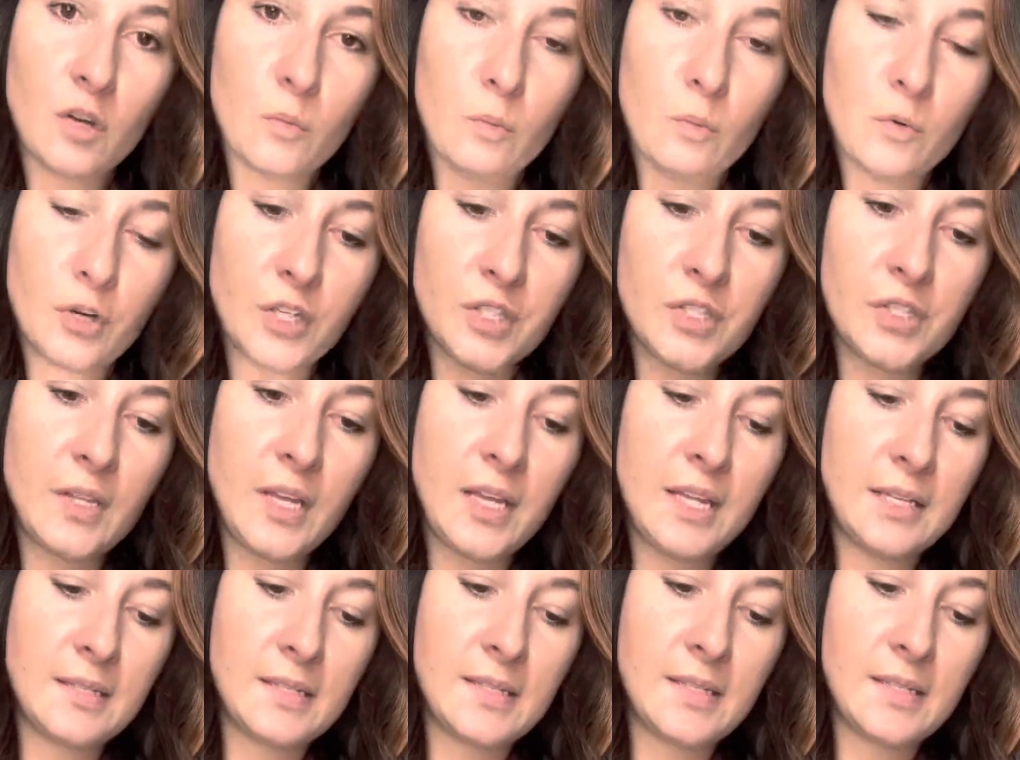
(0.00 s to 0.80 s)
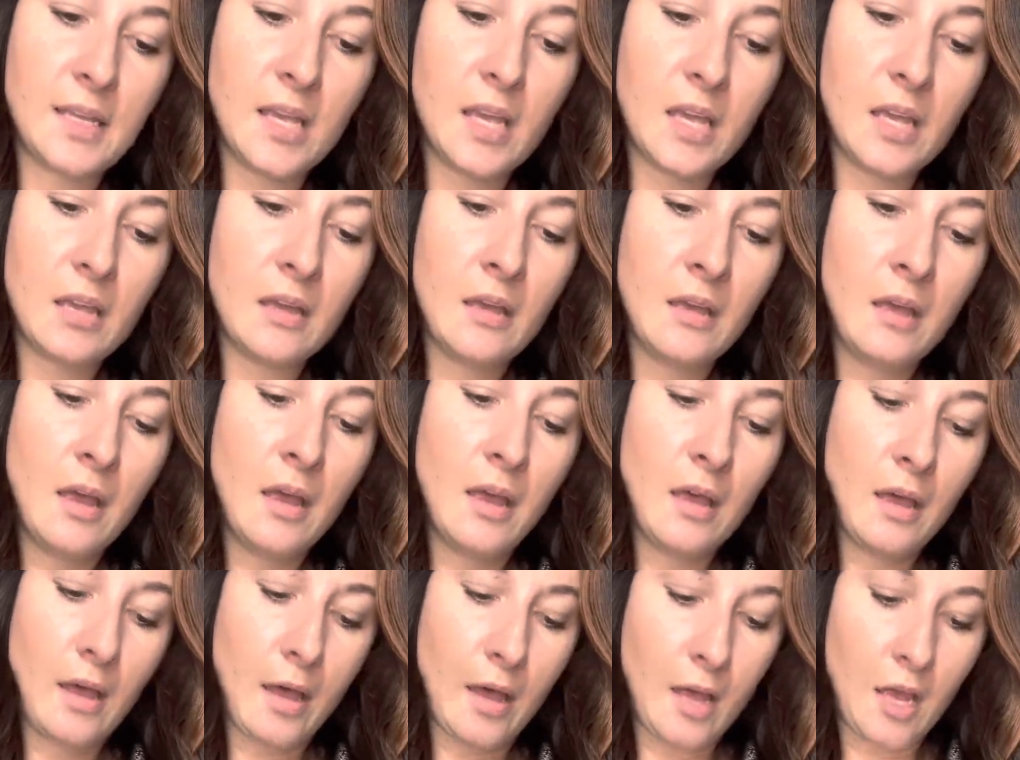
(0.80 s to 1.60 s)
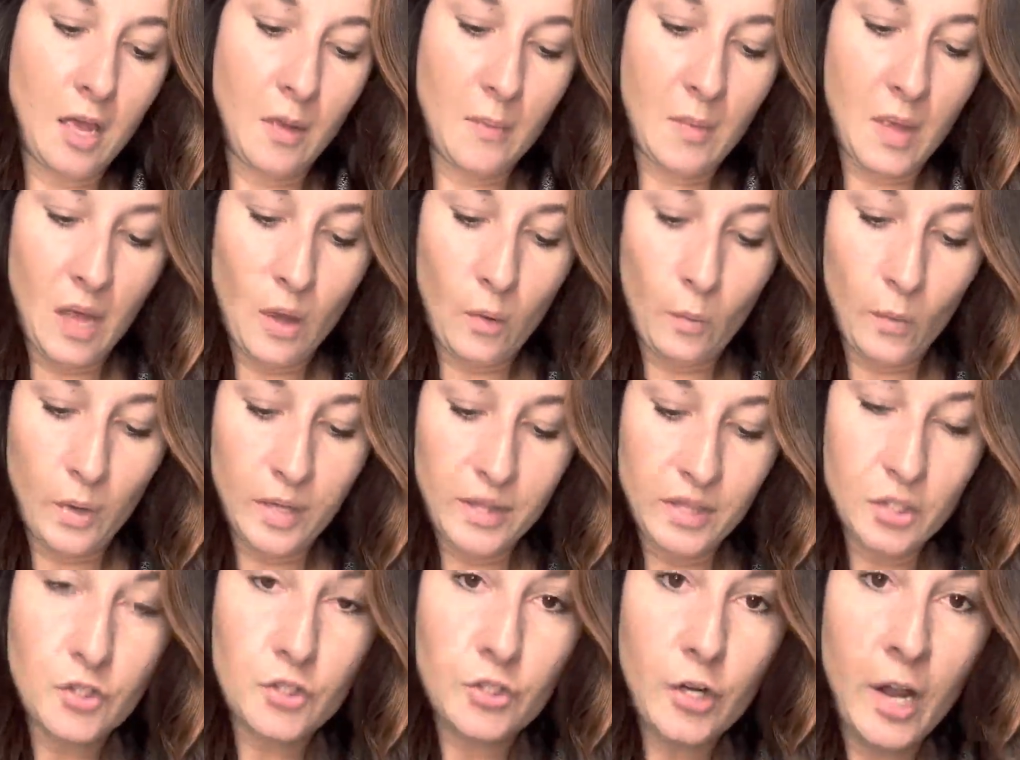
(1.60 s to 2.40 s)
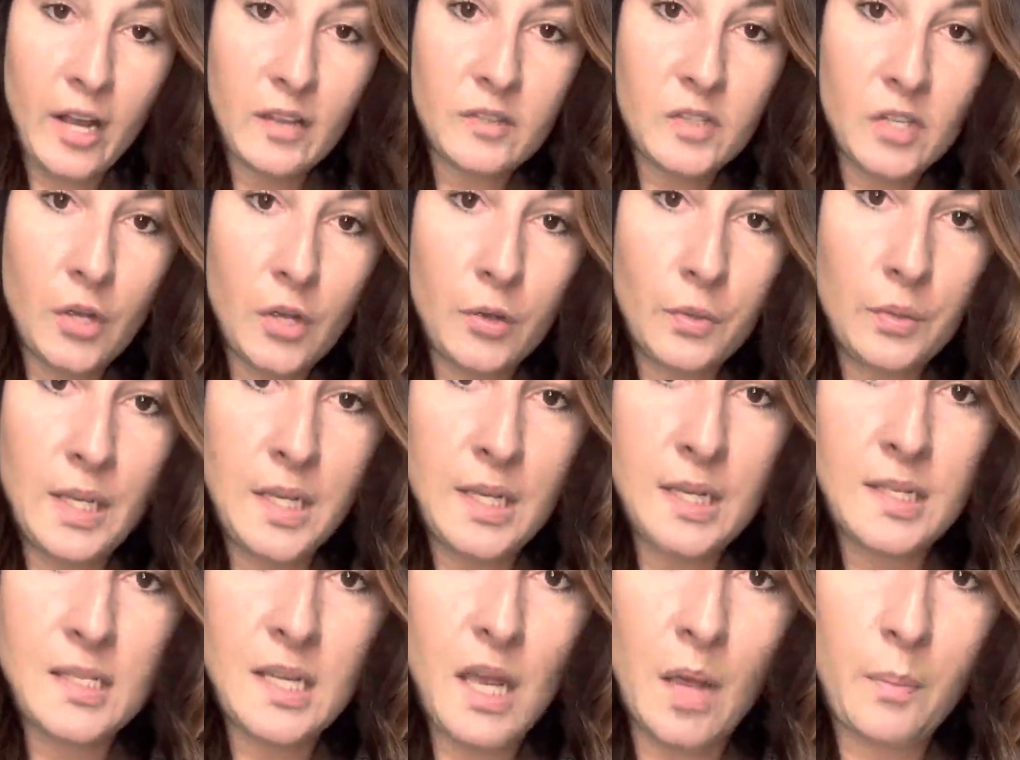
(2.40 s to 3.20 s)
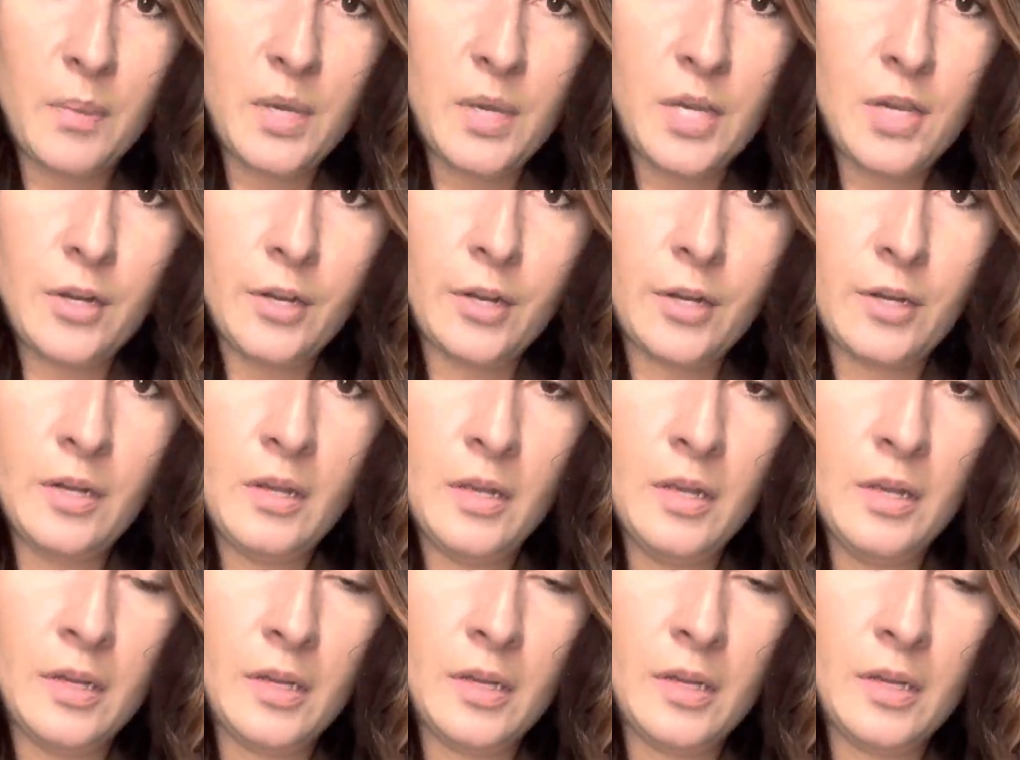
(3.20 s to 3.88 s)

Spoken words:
board so they can see what the strike zone is up here.